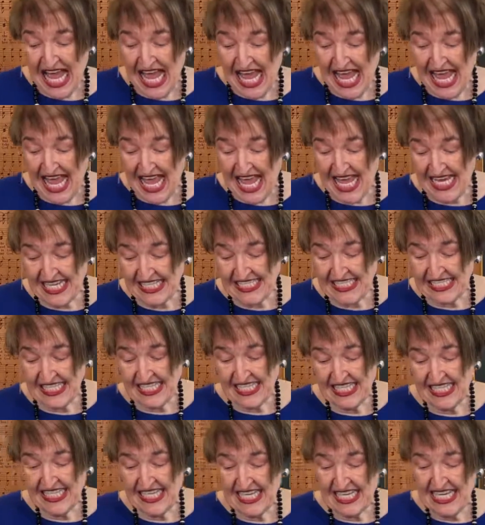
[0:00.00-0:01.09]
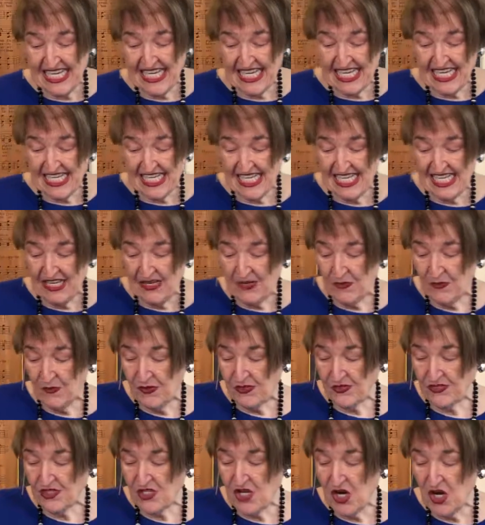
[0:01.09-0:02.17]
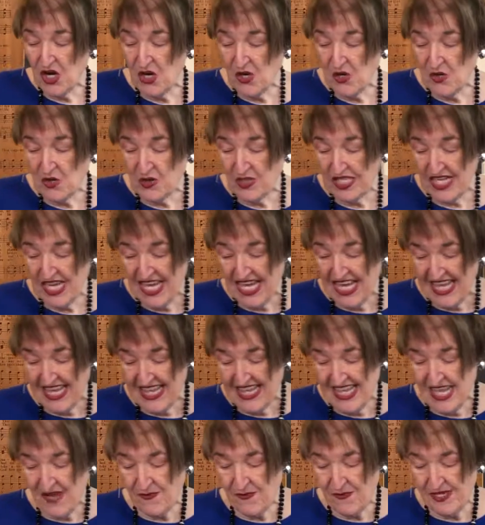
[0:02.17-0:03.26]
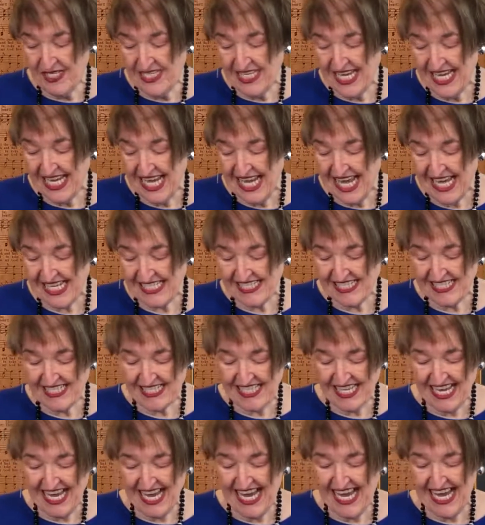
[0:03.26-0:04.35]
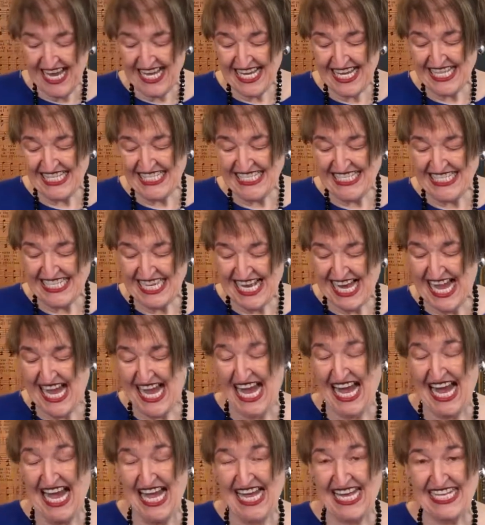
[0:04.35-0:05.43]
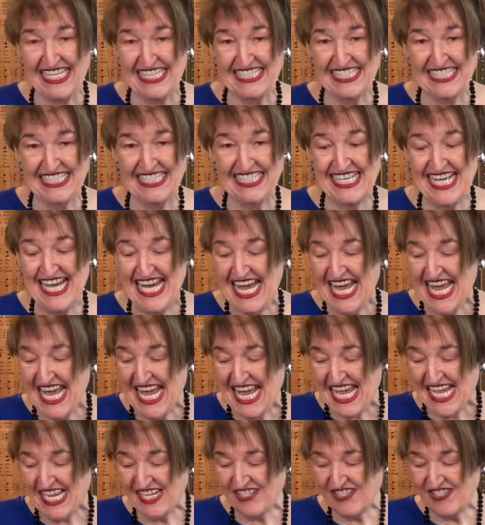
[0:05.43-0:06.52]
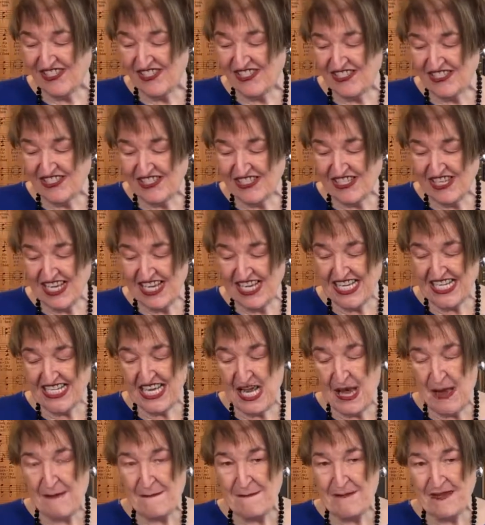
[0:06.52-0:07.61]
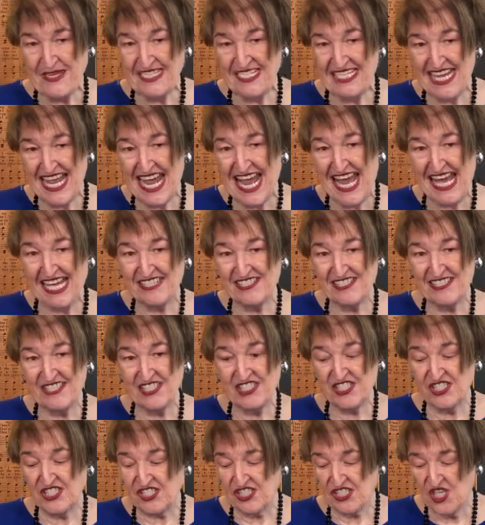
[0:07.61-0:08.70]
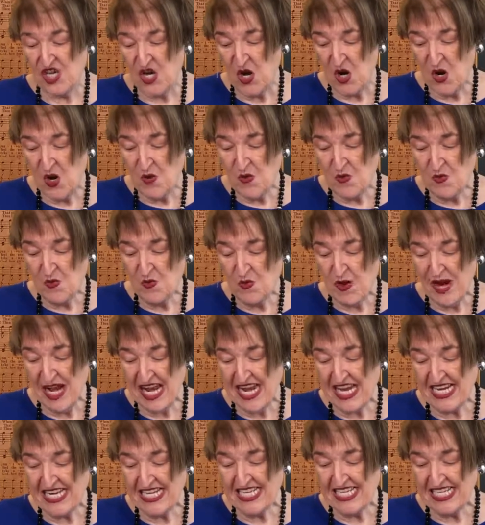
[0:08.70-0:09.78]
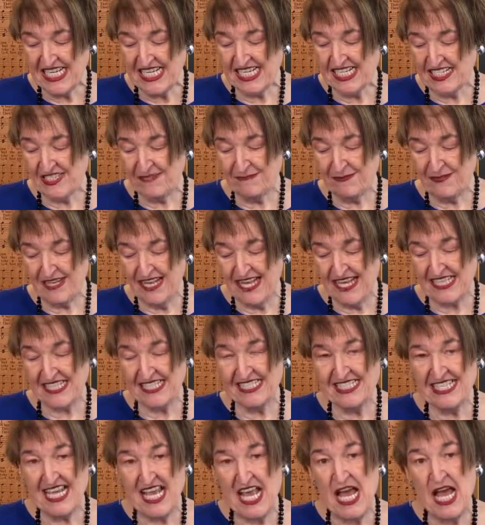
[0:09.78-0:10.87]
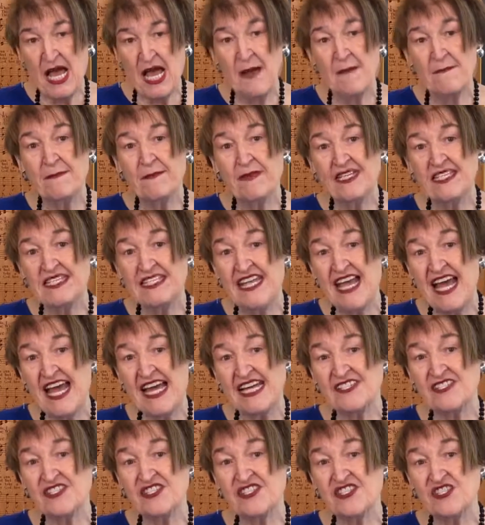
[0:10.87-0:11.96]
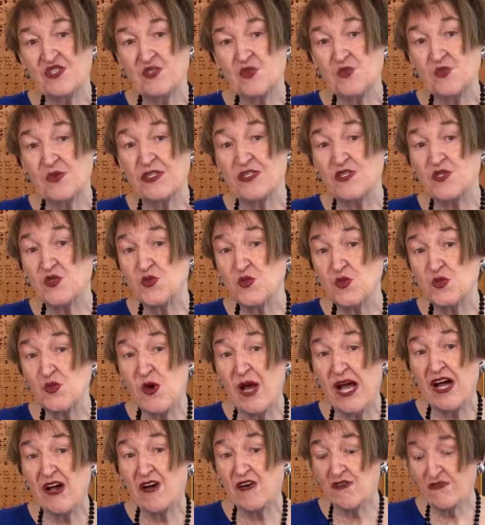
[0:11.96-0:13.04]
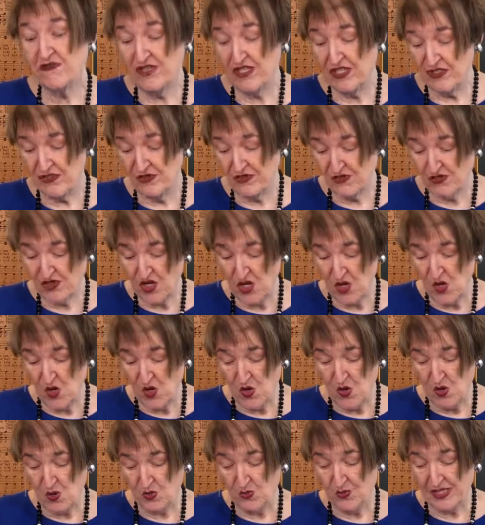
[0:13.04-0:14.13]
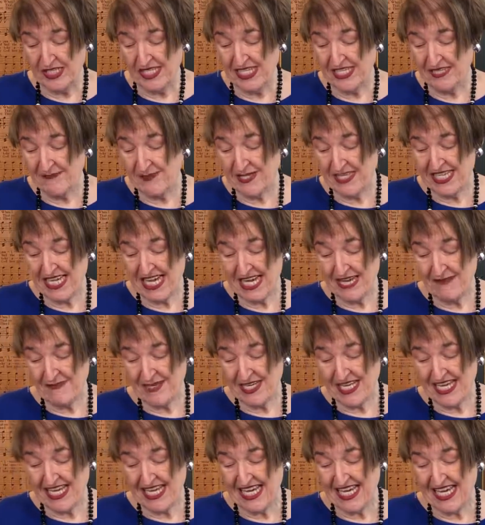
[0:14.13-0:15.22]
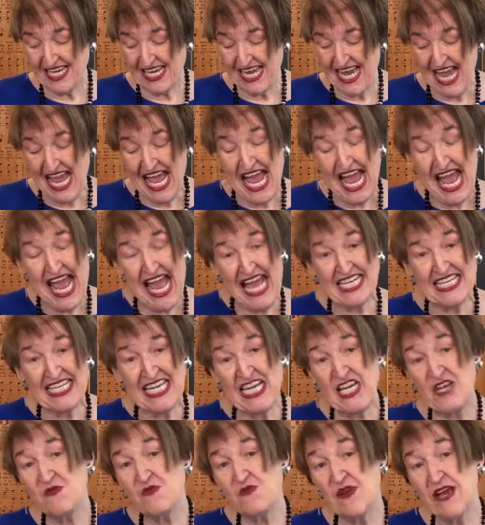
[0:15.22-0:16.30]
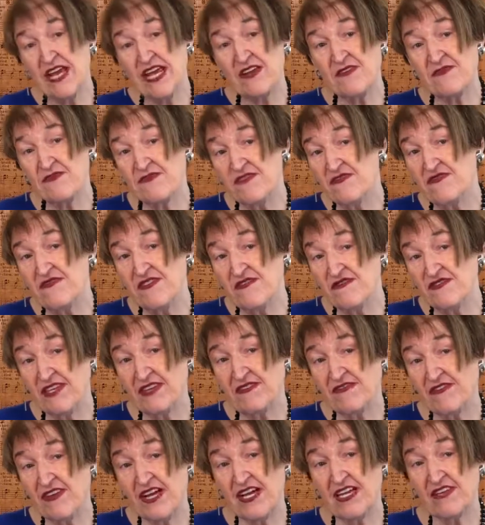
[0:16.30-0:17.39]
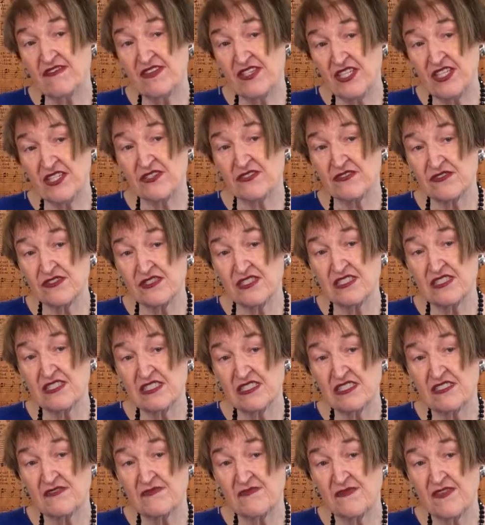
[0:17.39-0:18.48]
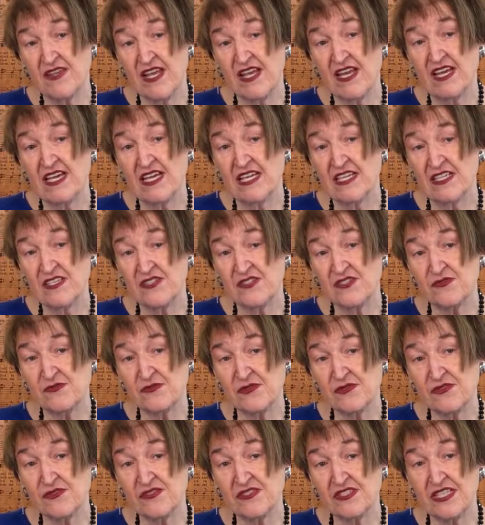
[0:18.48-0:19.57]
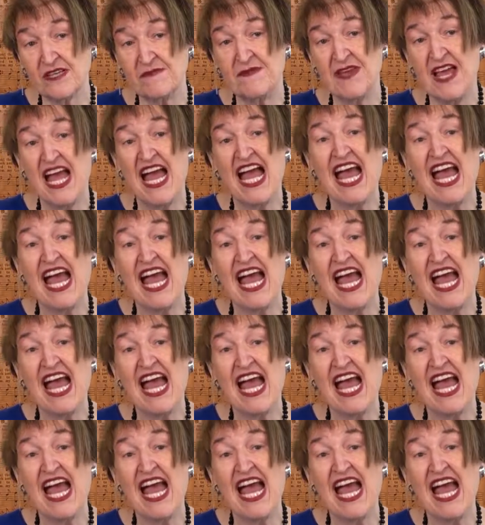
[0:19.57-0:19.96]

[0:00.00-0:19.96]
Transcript: And we're told that when Hezekiah died, his son Manasseh reigned in his place. Manasseh was 12 years old when he became king, and he reigned for 55 years in Jerusalem.